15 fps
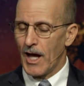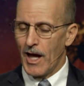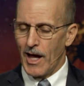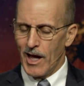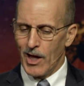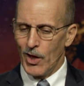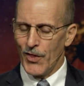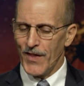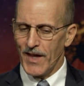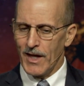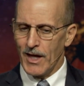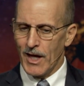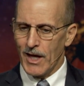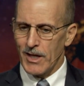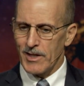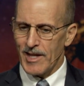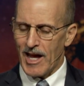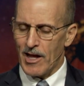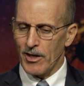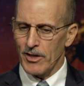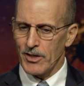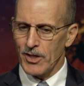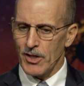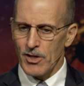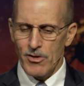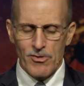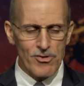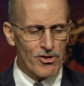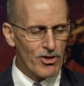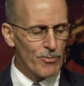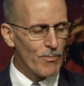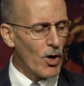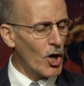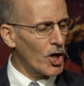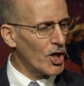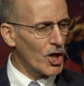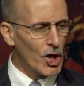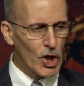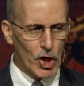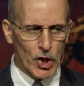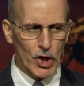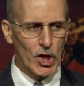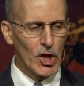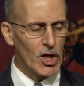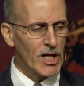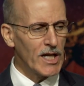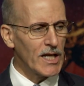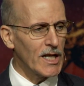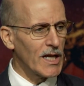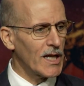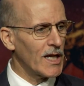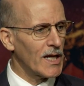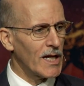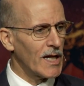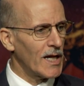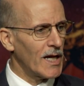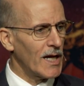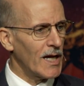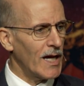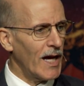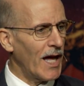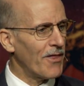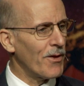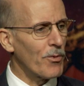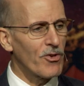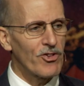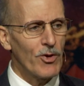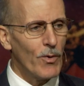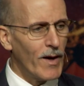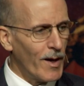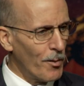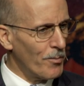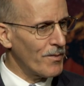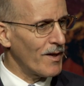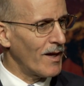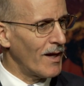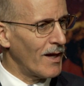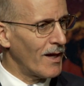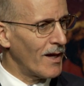Healthy, talented, smart, good-looking, and they were so empty.